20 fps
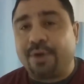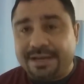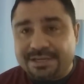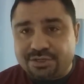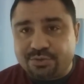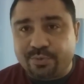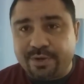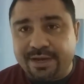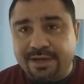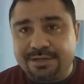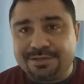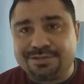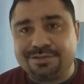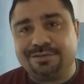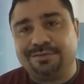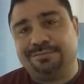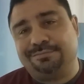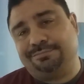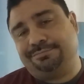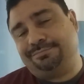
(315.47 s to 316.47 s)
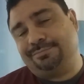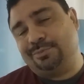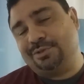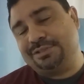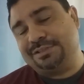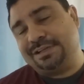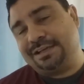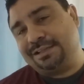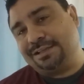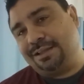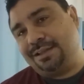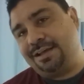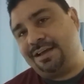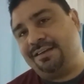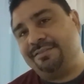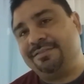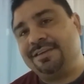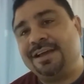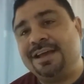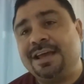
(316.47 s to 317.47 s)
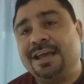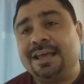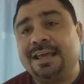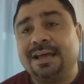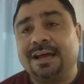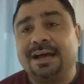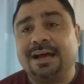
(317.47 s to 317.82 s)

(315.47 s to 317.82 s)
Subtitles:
Price range, what's not to love?